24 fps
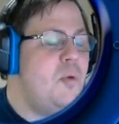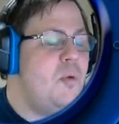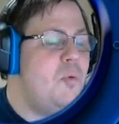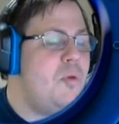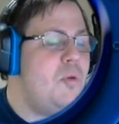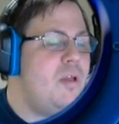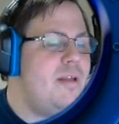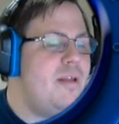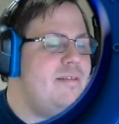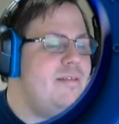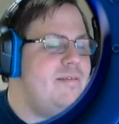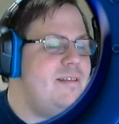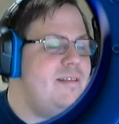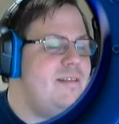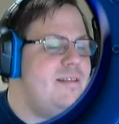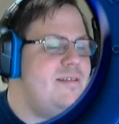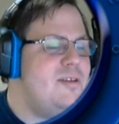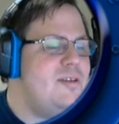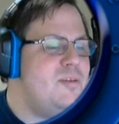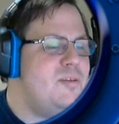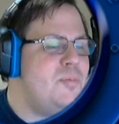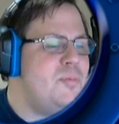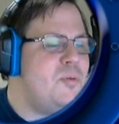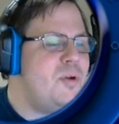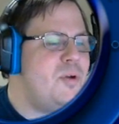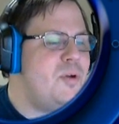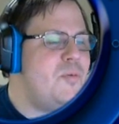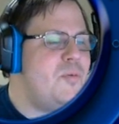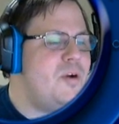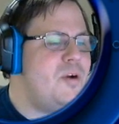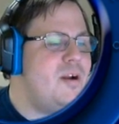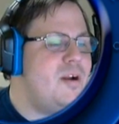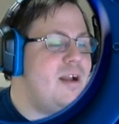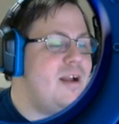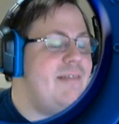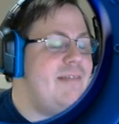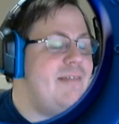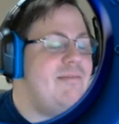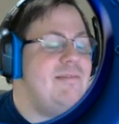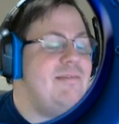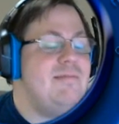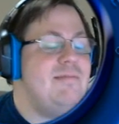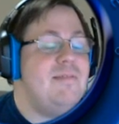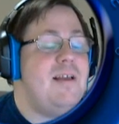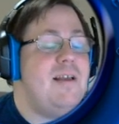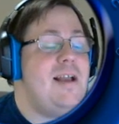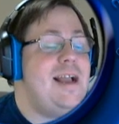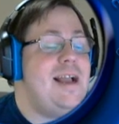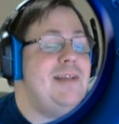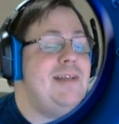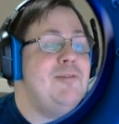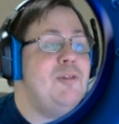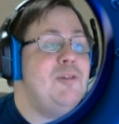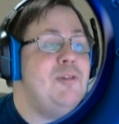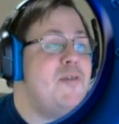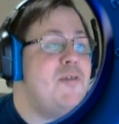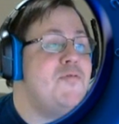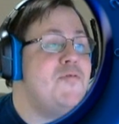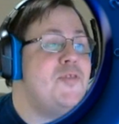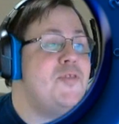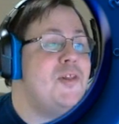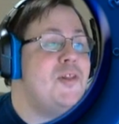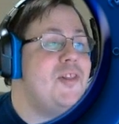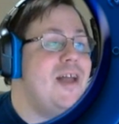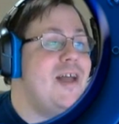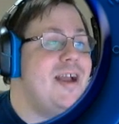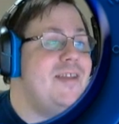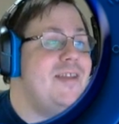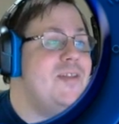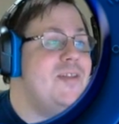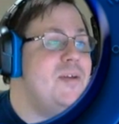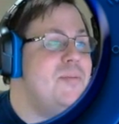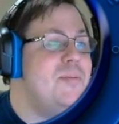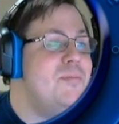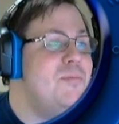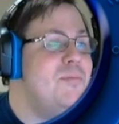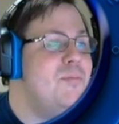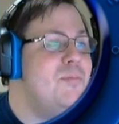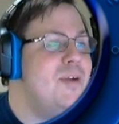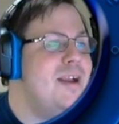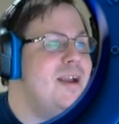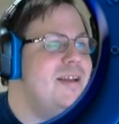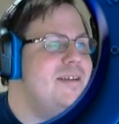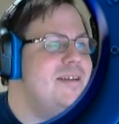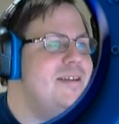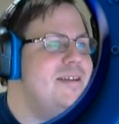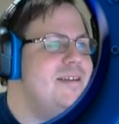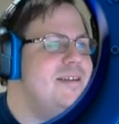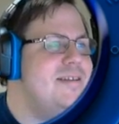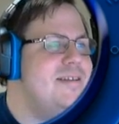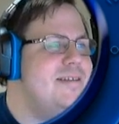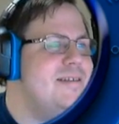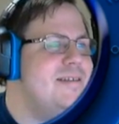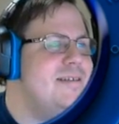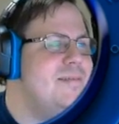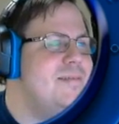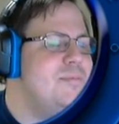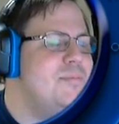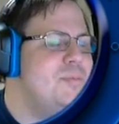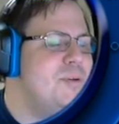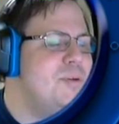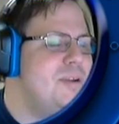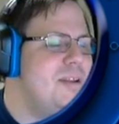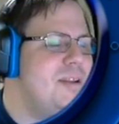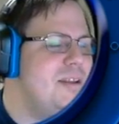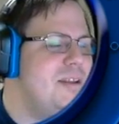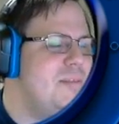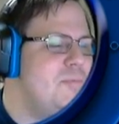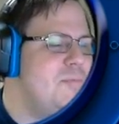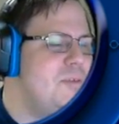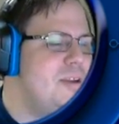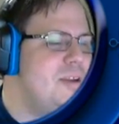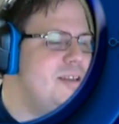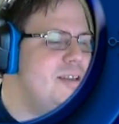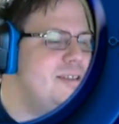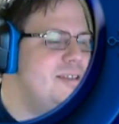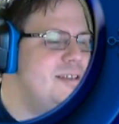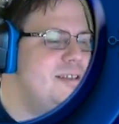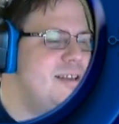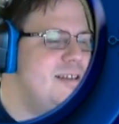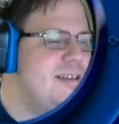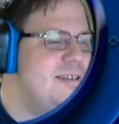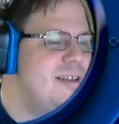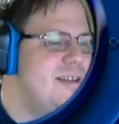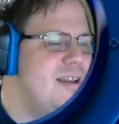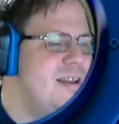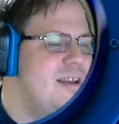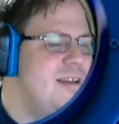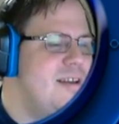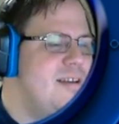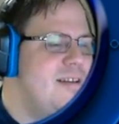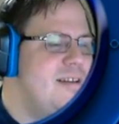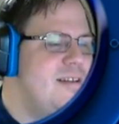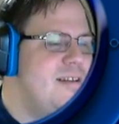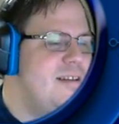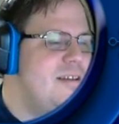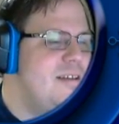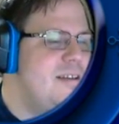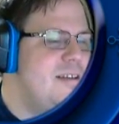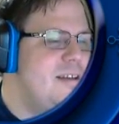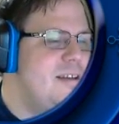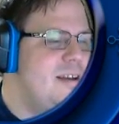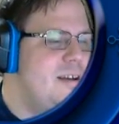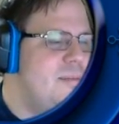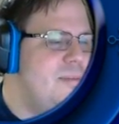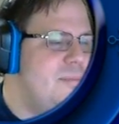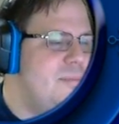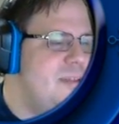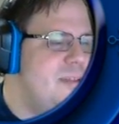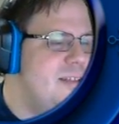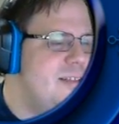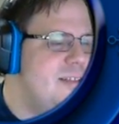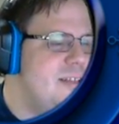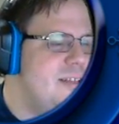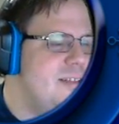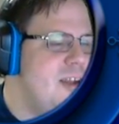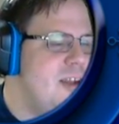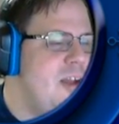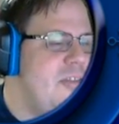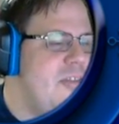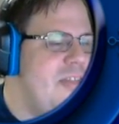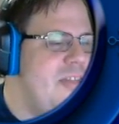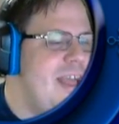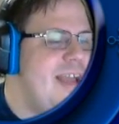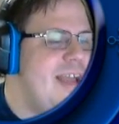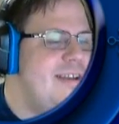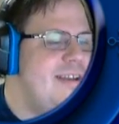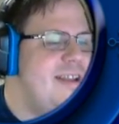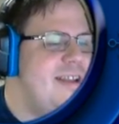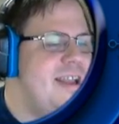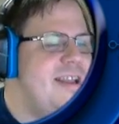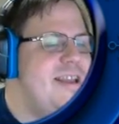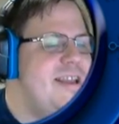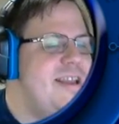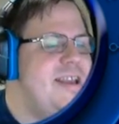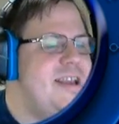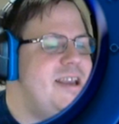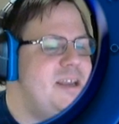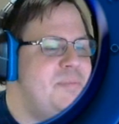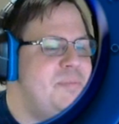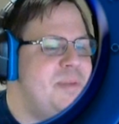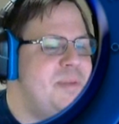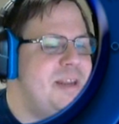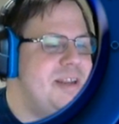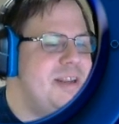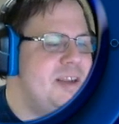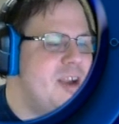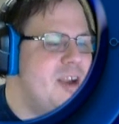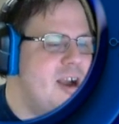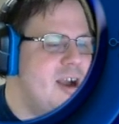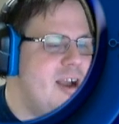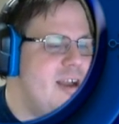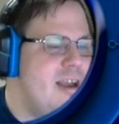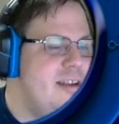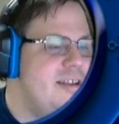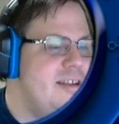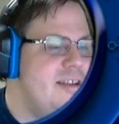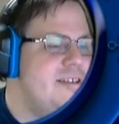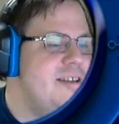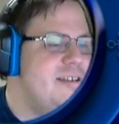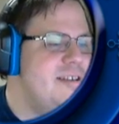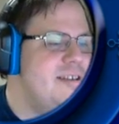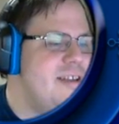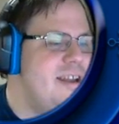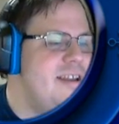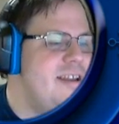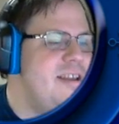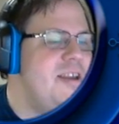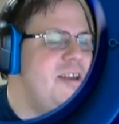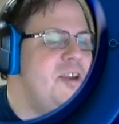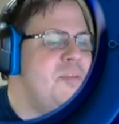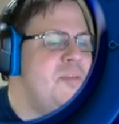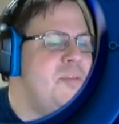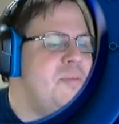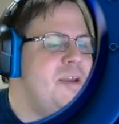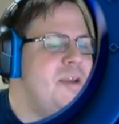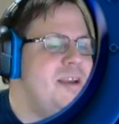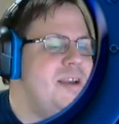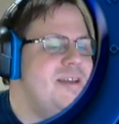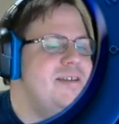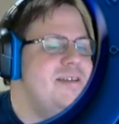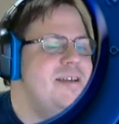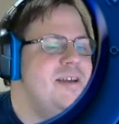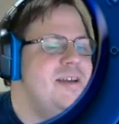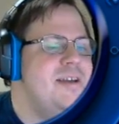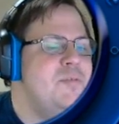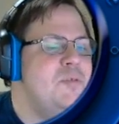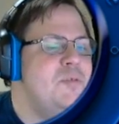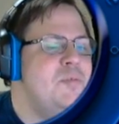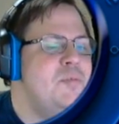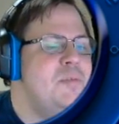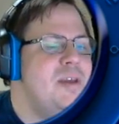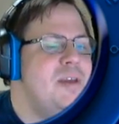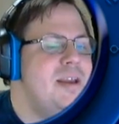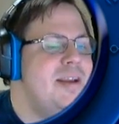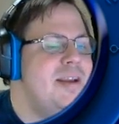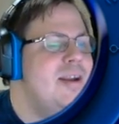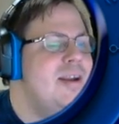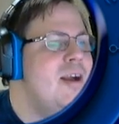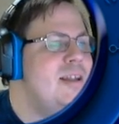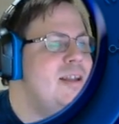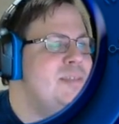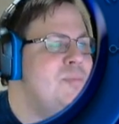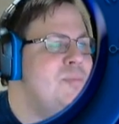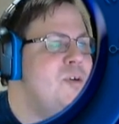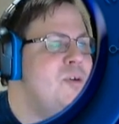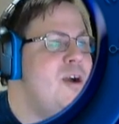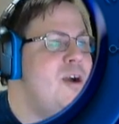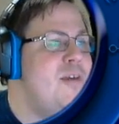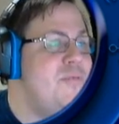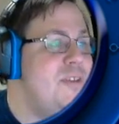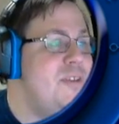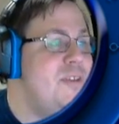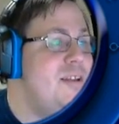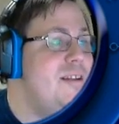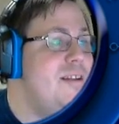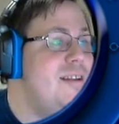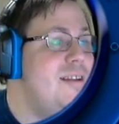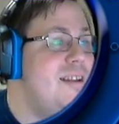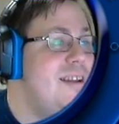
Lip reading: Well, to the point where I love the line that Brandon put in where he says, on that day he had been God. Today he could be content with being God's prophet.